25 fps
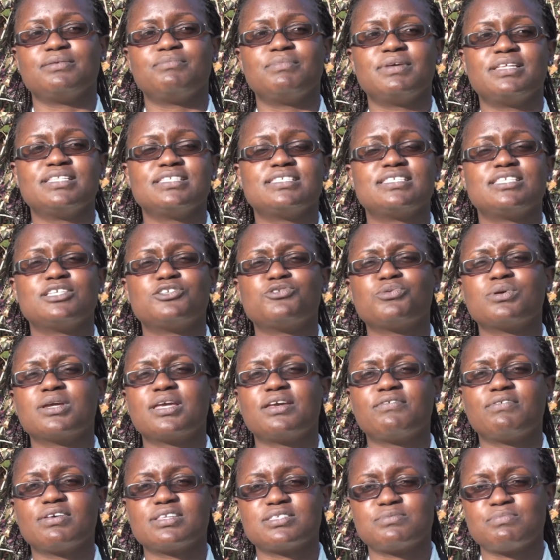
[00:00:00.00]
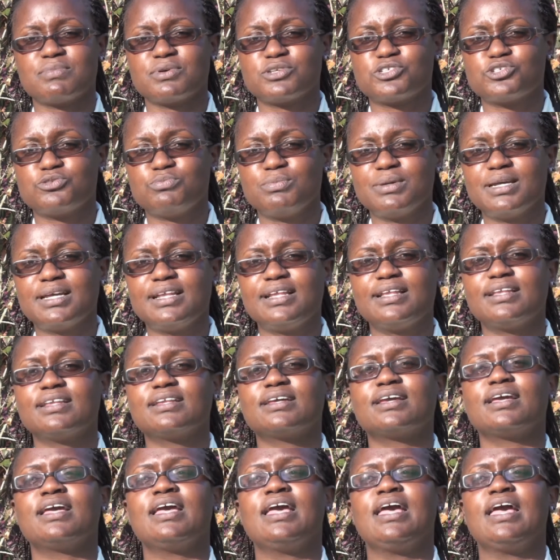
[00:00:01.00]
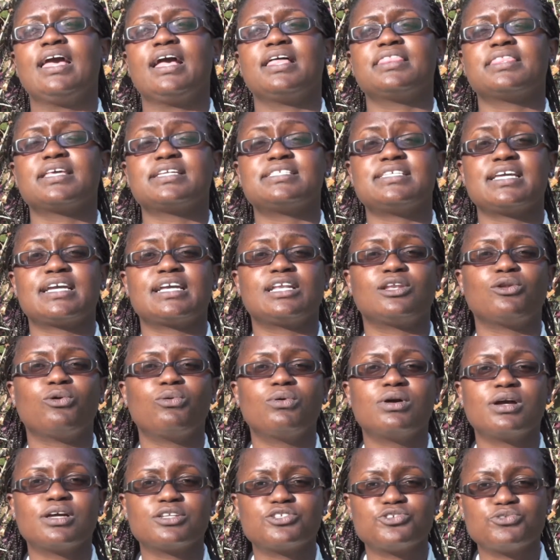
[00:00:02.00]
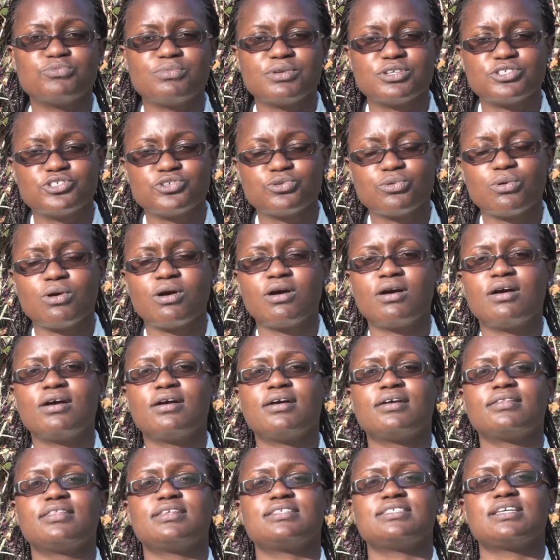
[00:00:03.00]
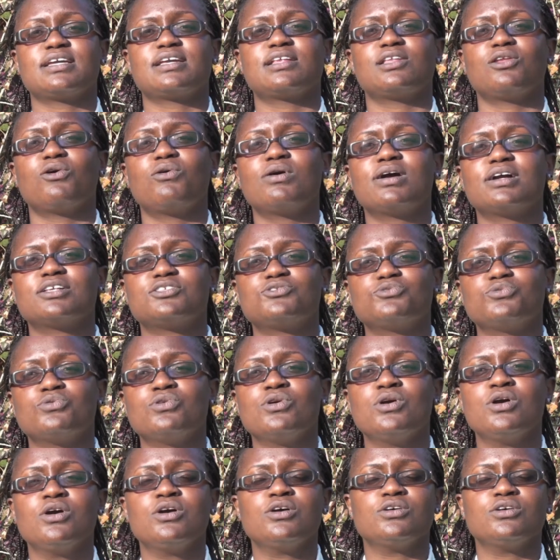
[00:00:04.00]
It means they don't give as much milk, and they take longer to mature, they take longer to